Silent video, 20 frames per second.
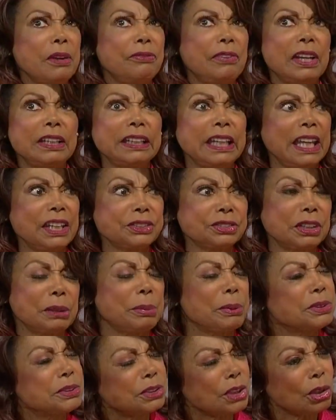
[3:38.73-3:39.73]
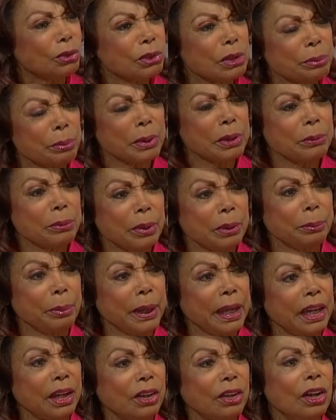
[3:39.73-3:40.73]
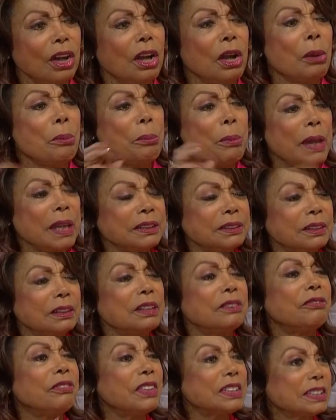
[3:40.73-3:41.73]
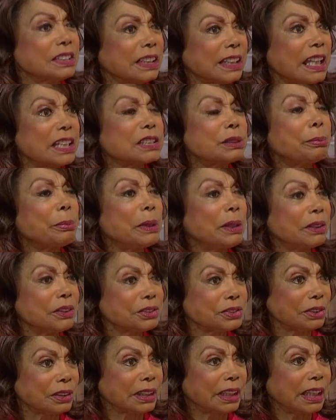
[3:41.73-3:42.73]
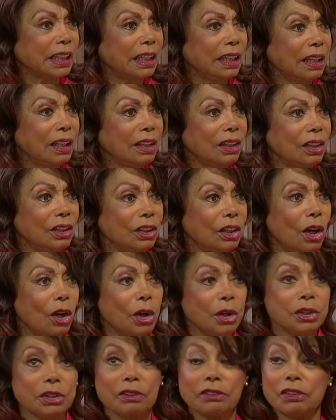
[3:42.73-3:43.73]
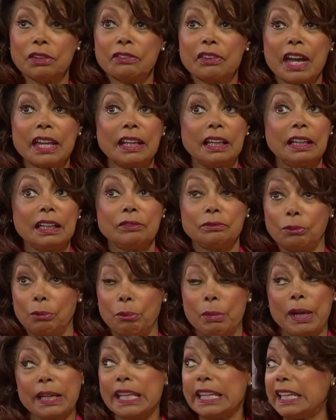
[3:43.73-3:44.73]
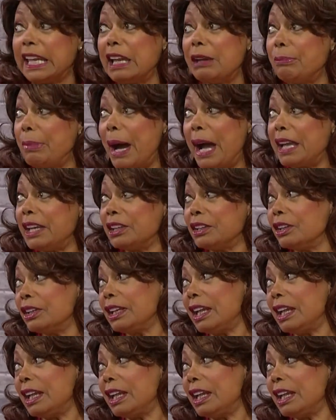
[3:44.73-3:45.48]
financially, but you don't pre prepare mentally, physically, and spiritually. Ooh, you know, you, you've got to live. Money can't buy you good